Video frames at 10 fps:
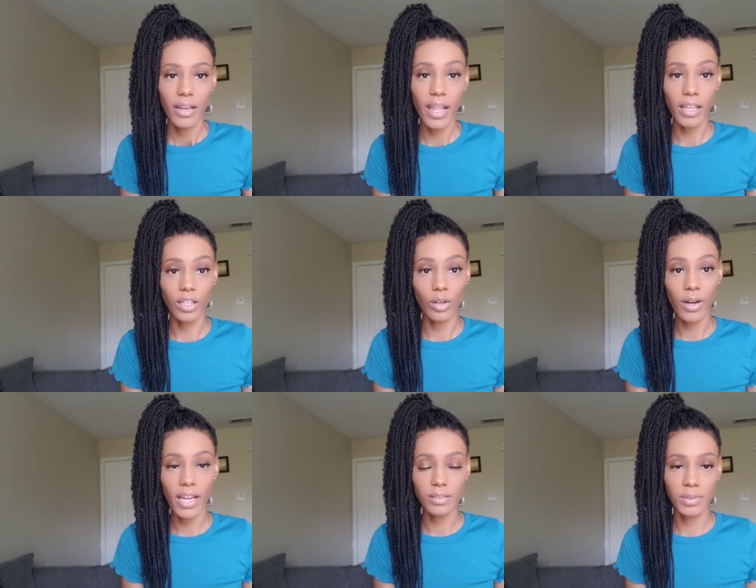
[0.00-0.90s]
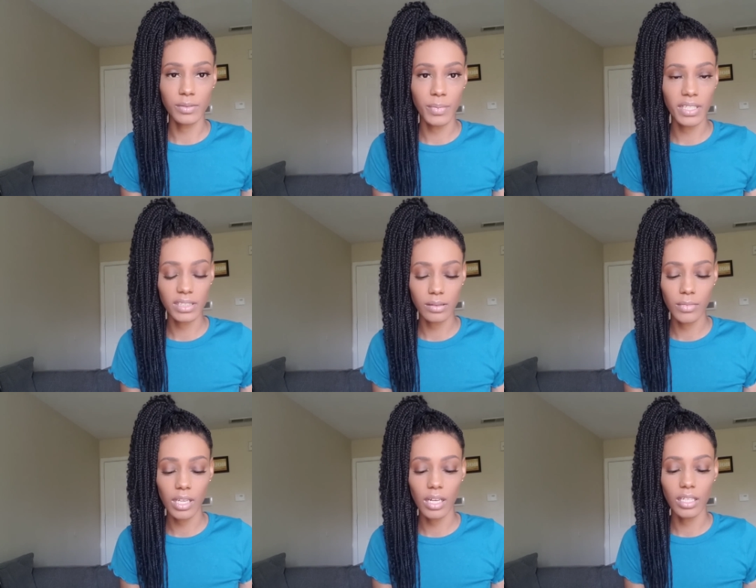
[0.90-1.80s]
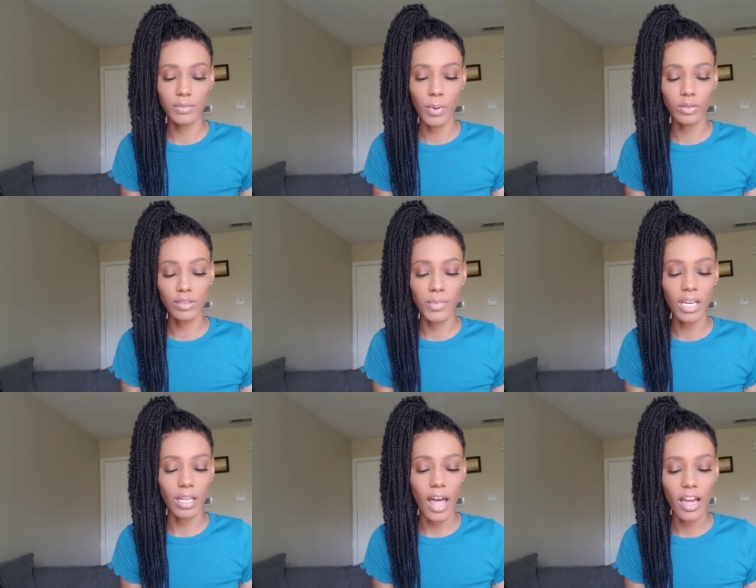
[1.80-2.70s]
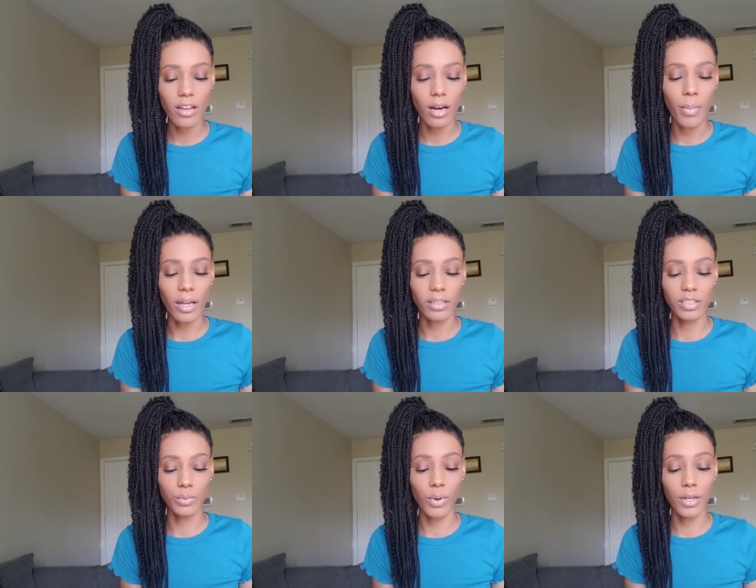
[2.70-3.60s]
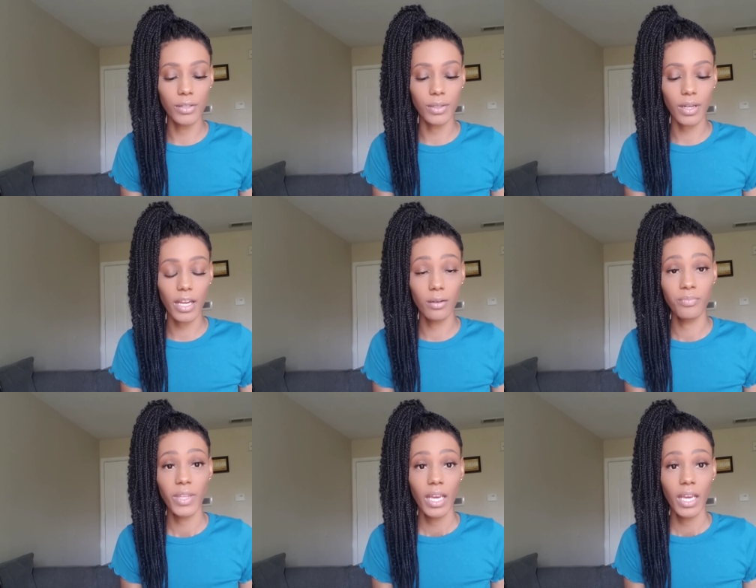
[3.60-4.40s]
Now the Lord has been speaking to me and he spoke to me a lot about this word, okay?